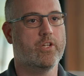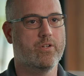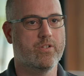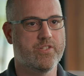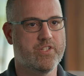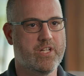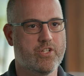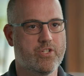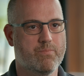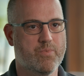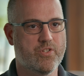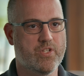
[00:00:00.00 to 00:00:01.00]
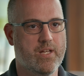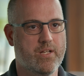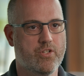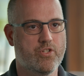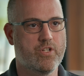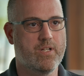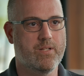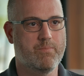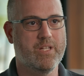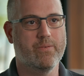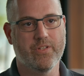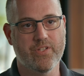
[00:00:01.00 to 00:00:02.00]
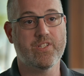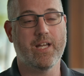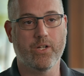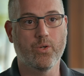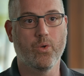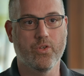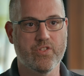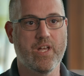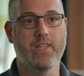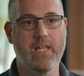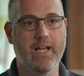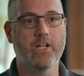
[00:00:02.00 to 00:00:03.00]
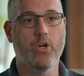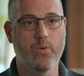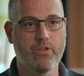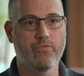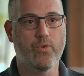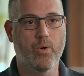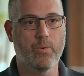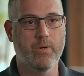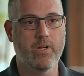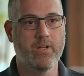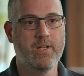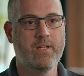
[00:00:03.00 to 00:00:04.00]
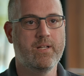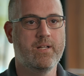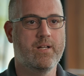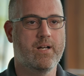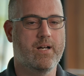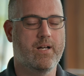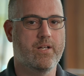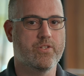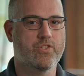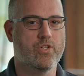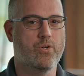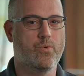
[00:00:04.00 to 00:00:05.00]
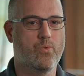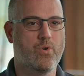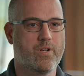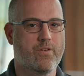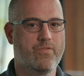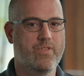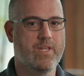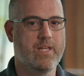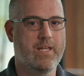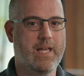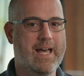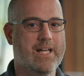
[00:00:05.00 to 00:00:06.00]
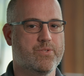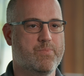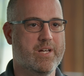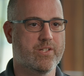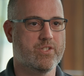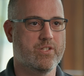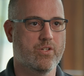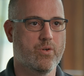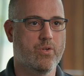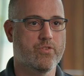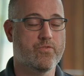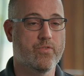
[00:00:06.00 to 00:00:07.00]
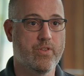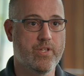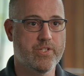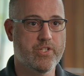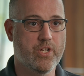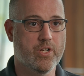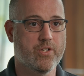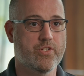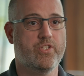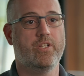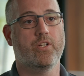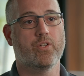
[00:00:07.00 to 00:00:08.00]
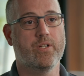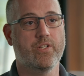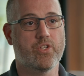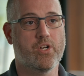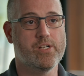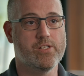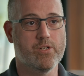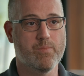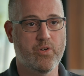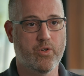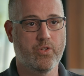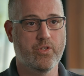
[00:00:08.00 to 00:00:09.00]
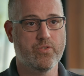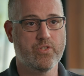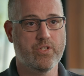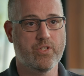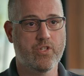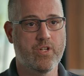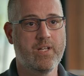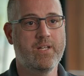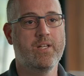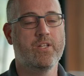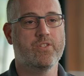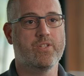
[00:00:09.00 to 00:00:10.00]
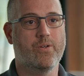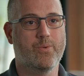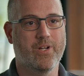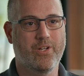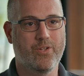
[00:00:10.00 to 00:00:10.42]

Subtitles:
utilization percentage, and be able to set goals on that going forward. So one of the aspects and goals for this year is to increase our intermodal usage, so that we're